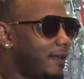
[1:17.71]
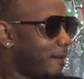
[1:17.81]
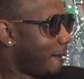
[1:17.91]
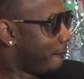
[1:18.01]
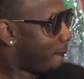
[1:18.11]
I
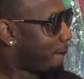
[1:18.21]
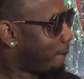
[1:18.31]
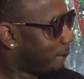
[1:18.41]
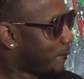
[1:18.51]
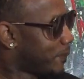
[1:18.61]
think
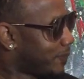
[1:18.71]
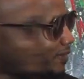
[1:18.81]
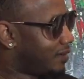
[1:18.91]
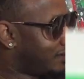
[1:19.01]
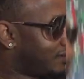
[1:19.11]

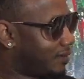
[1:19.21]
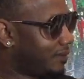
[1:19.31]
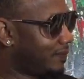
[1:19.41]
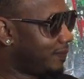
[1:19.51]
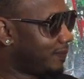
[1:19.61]
that's what
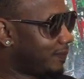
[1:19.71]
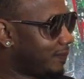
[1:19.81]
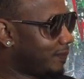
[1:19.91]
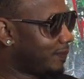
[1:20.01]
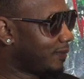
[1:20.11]
broke me.
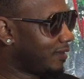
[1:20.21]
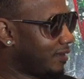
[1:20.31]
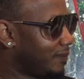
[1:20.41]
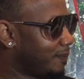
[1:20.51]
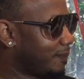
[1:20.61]

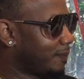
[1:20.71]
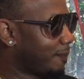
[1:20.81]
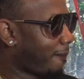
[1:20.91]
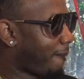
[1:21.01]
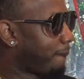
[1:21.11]
Before
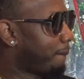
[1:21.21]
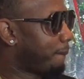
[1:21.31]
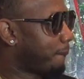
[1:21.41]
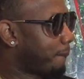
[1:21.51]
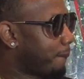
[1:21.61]
that, I was
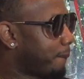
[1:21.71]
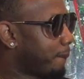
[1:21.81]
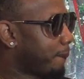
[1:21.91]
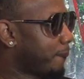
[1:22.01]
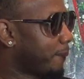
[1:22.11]
into pop.
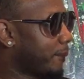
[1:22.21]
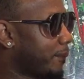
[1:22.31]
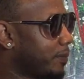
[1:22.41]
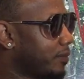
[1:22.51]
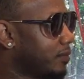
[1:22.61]
I
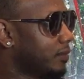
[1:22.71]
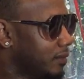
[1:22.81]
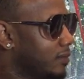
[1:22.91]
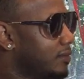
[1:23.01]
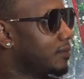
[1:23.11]
grew
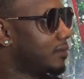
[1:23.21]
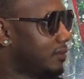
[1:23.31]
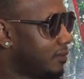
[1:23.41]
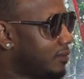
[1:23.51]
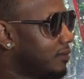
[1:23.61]
up in a
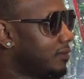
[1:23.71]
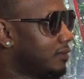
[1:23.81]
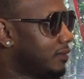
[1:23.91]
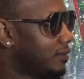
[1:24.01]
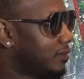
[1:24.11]
household
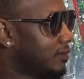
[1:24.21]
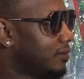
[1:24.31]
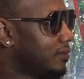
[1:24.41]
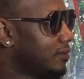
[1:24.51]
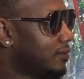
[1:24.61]
where it was all
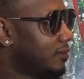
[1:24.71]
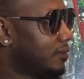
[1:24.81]
about Michael